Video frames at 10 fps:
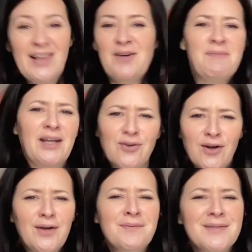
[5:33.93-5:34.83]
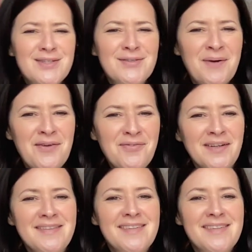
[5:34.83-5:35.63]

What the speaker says: like make your own, which is quite fun.